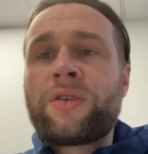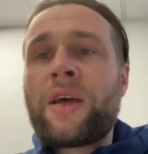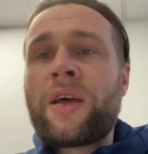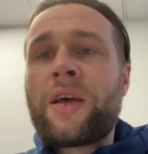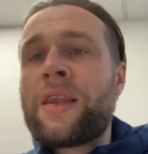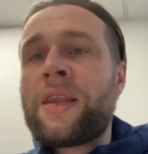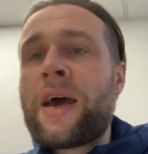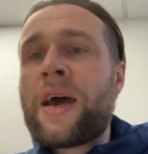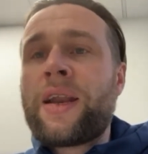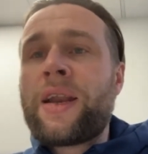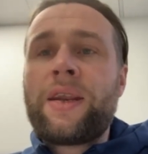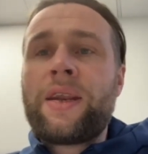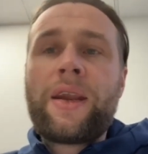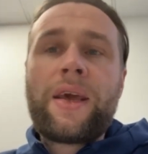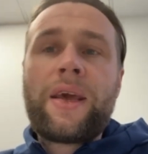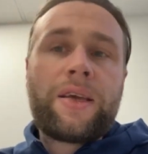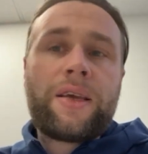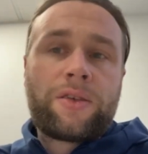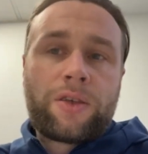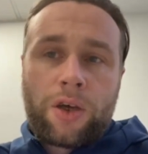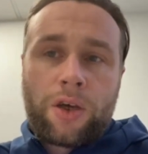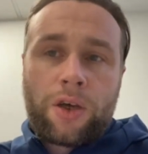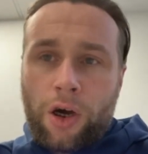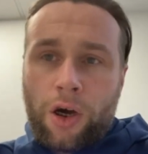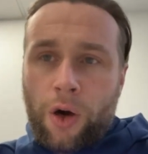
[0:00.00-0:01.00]
And that
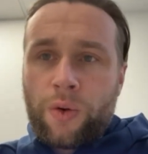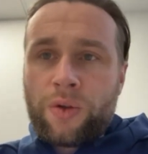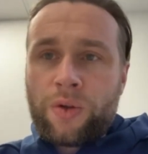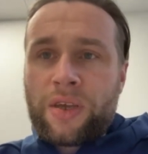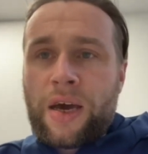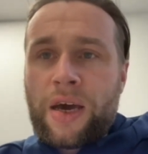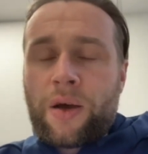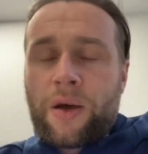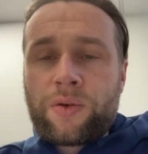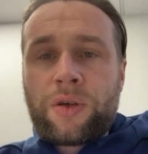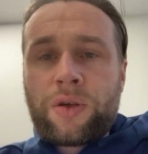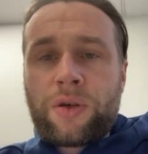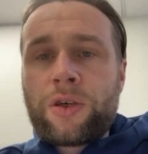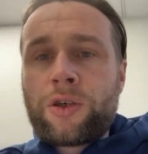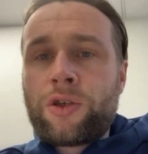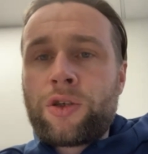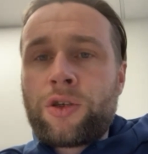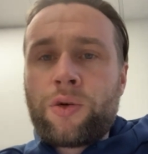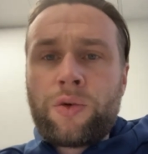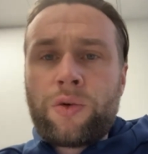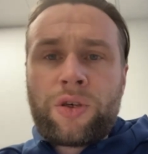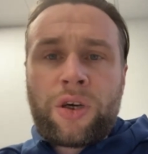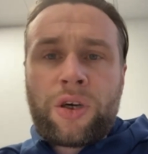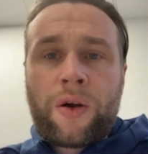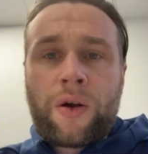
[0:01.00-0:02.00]
needs to go down to this
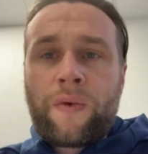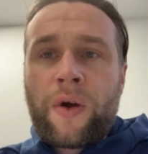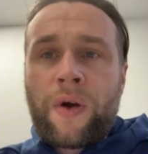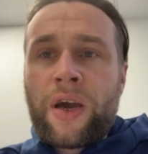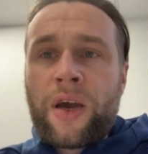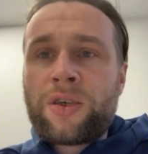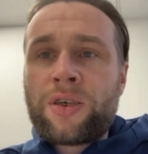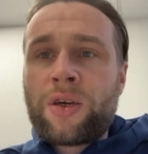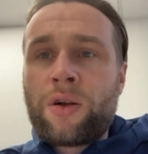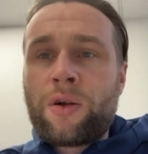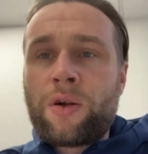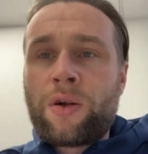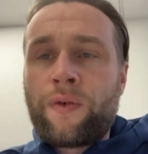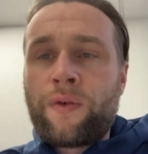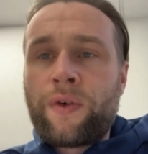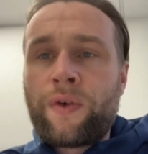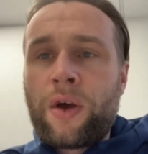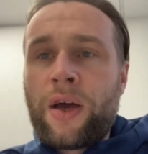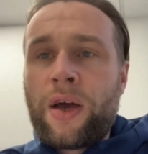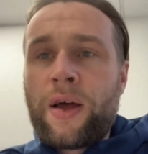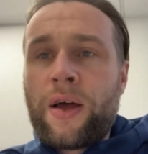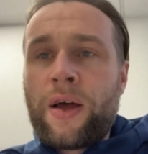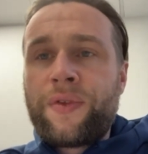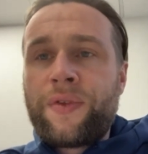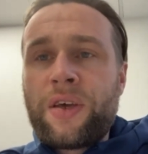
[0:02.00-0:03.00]
new generation of
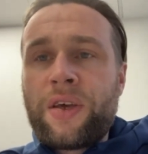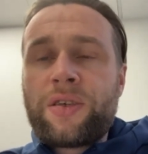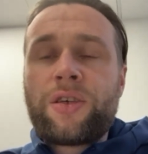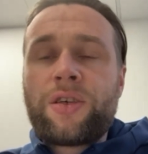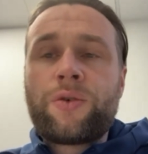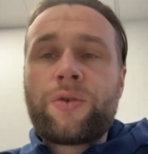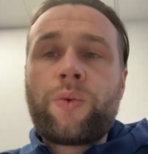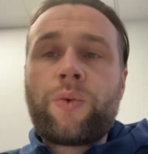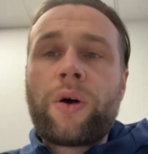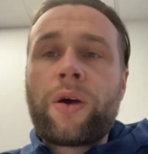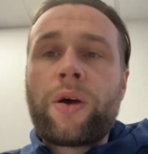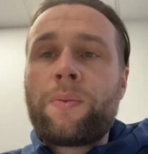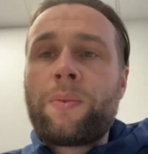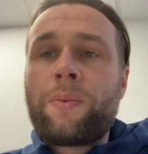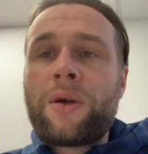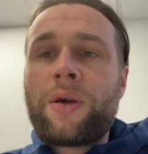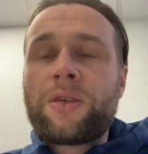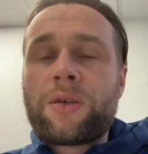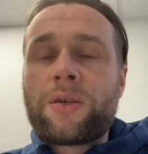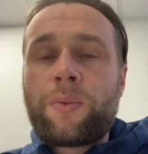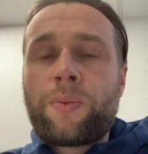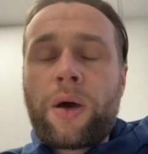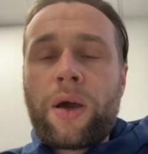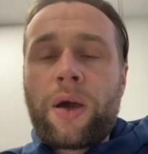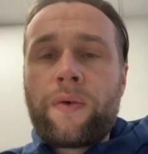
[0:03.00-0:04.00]
this is what it means
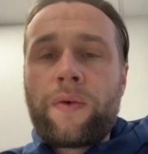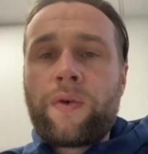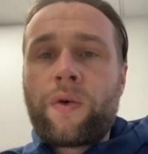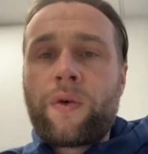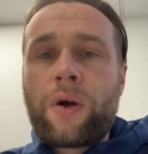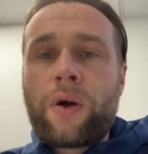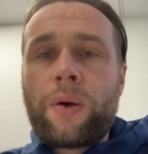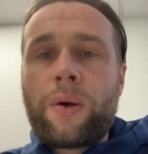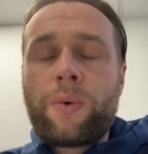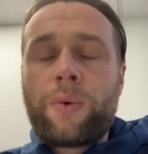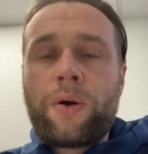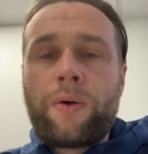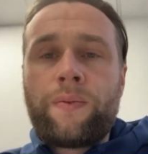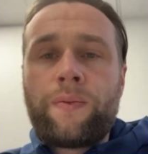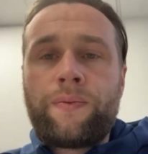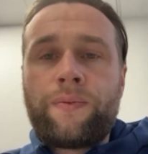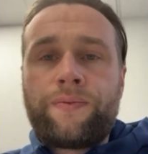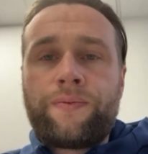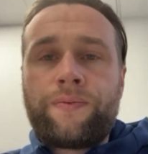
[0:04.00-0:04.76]
to play for Great Britain.